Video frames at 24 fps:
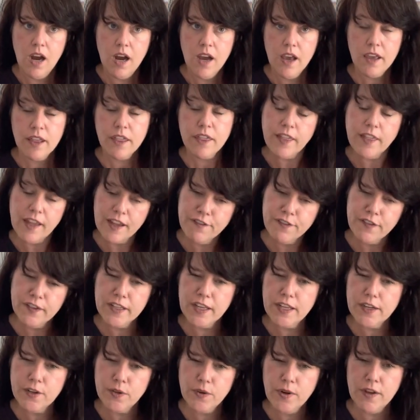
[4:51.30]
Thankfully, I
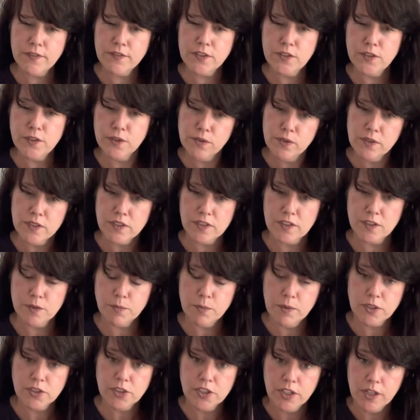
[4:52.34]
don't have to do this as
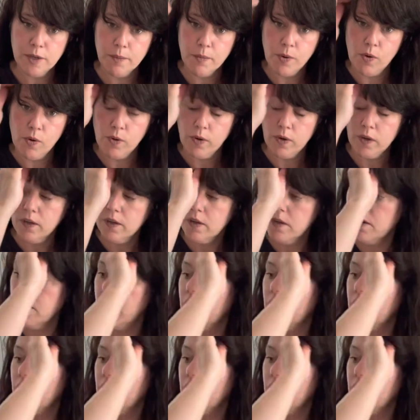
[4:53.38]
much anymore